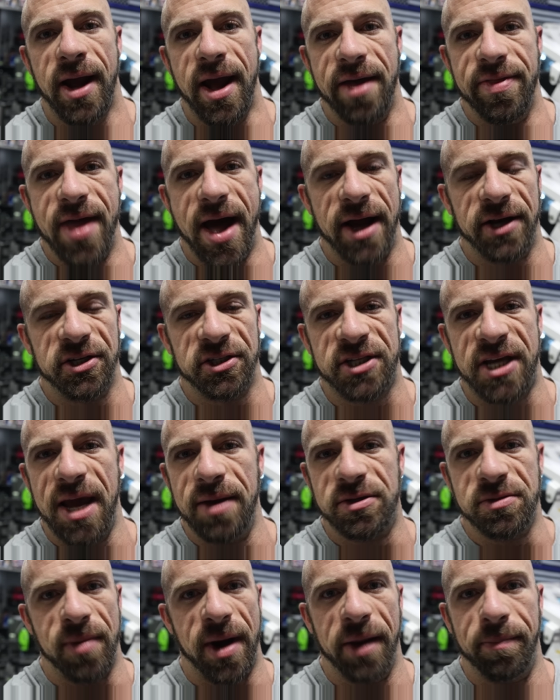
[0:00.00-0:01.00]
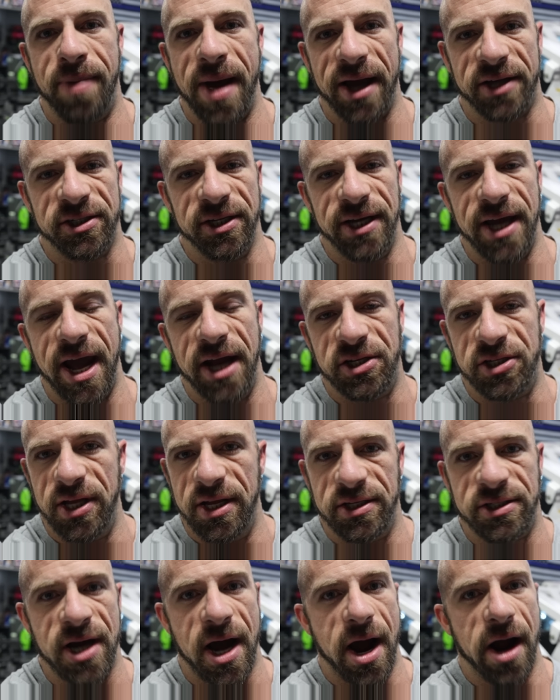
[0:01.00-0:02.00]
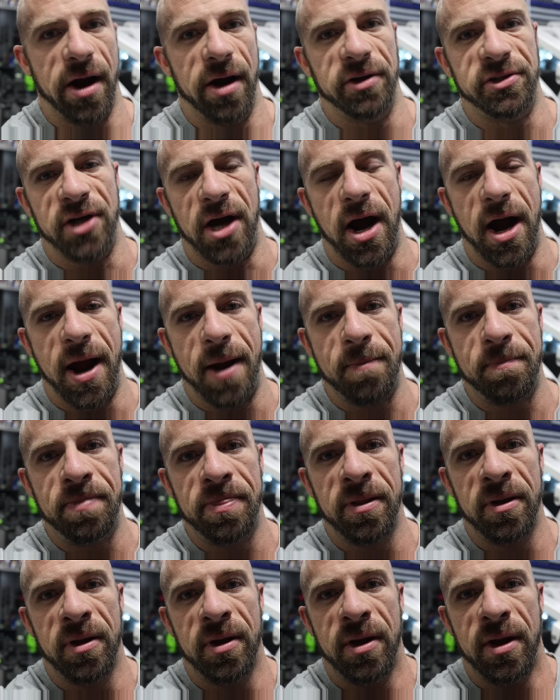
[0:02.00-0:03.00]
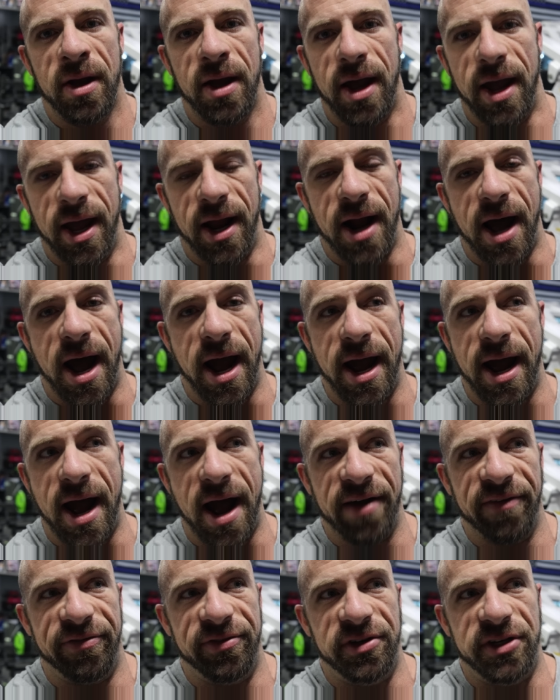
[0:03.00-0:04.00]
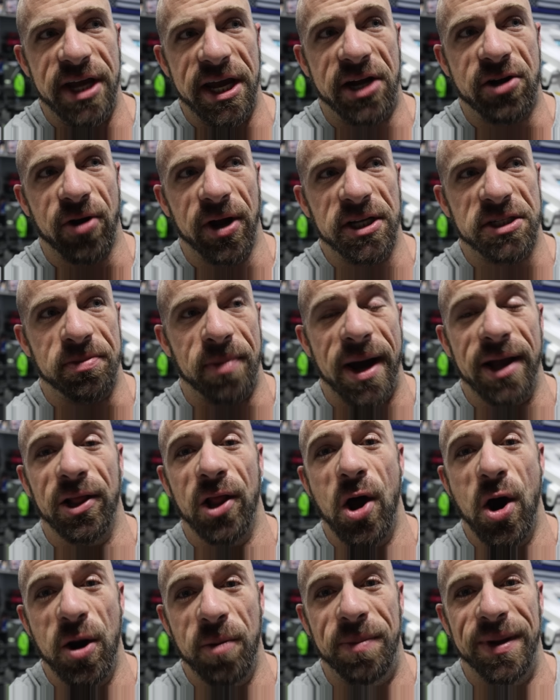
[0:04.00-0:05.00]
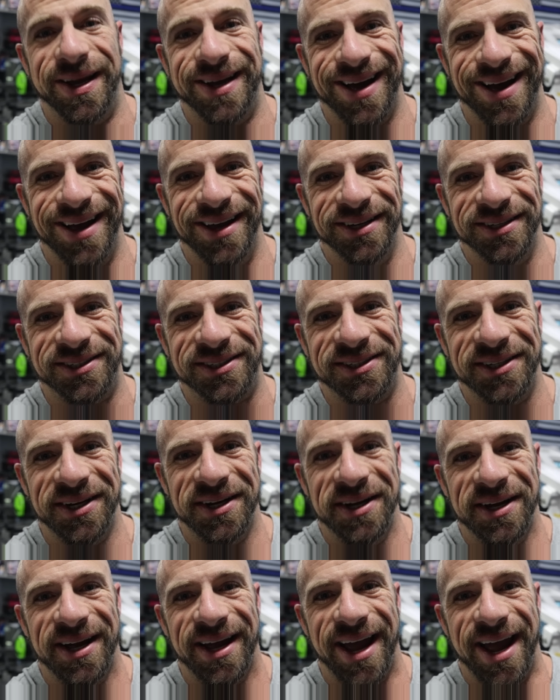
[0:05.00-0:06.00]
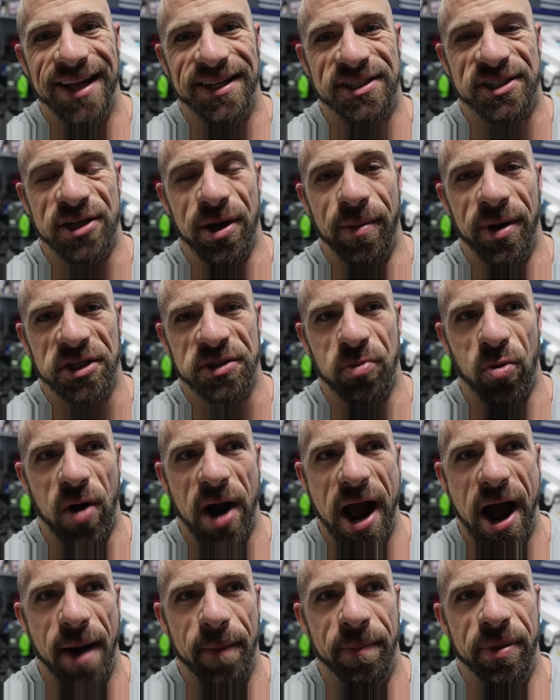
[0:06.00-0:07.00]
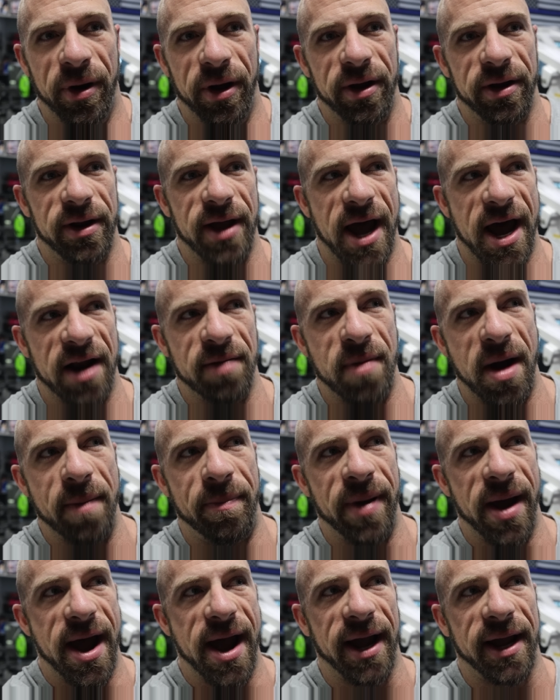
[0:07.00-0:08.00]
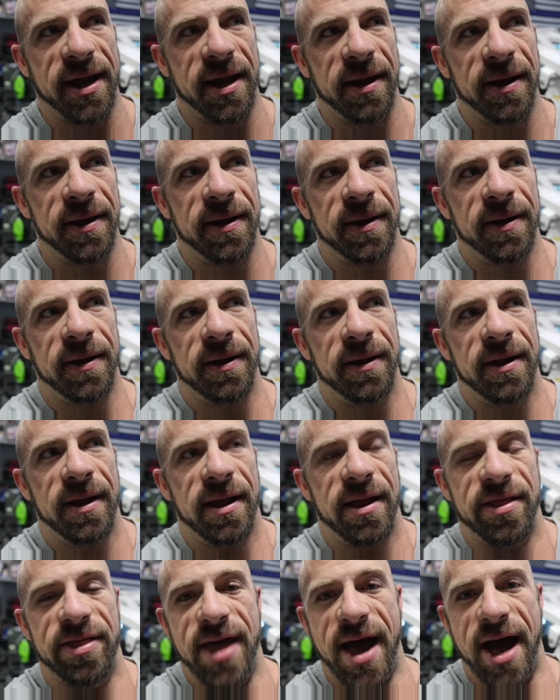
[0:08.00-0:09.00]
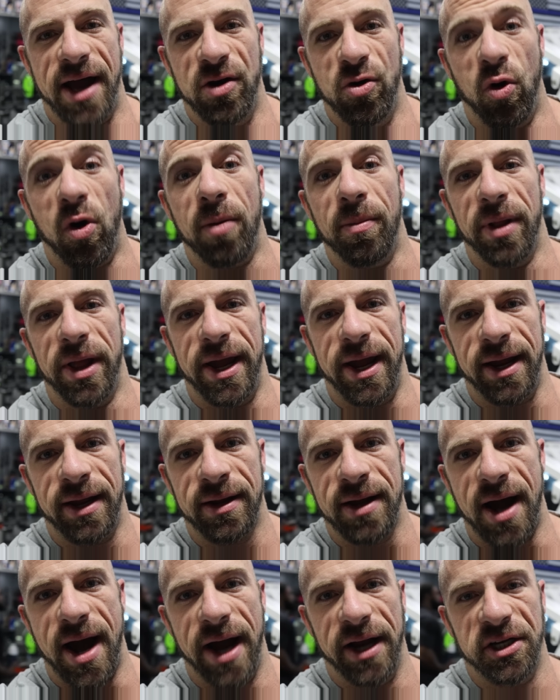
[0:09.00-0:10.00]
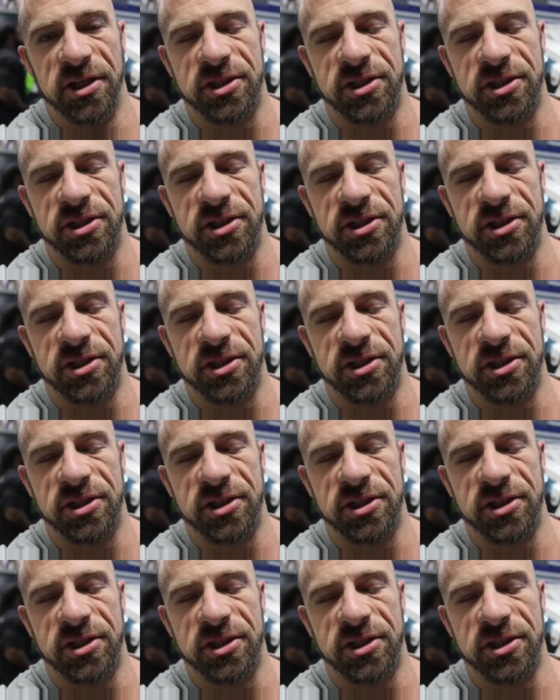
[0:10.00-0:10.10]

And that just keeps my pecs engaged the entire time. And I, I've decreased my load because it's so much more output out of my pec that normally I